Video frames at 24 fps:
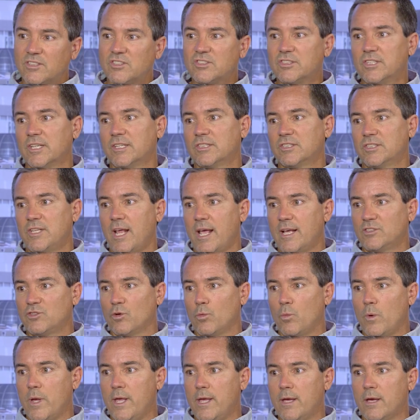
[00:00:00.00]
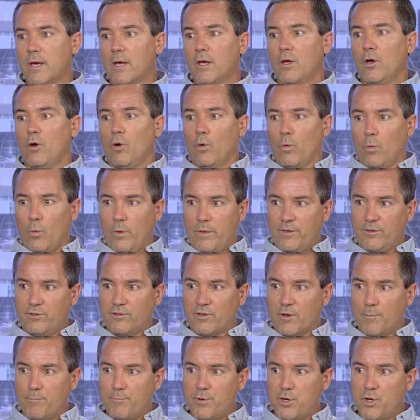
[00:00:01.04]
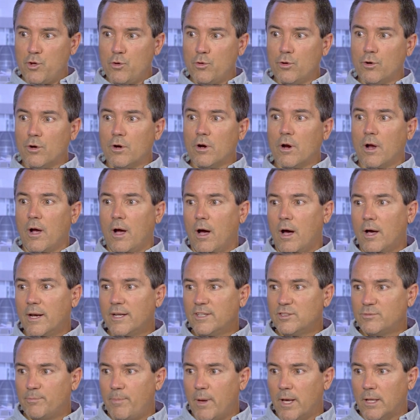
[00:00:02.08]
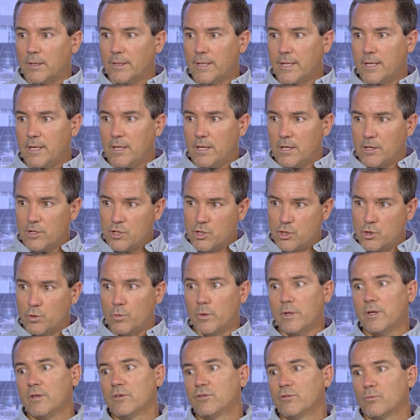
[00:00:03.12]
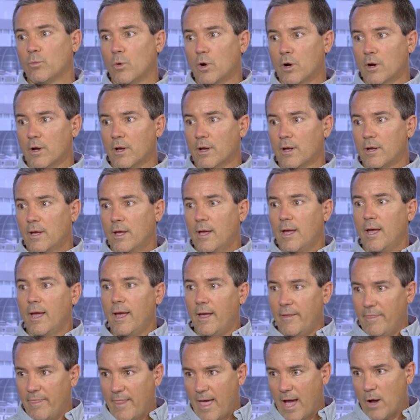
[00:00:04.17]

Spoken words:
6 days a week, with his computer on his belly, doing his work. And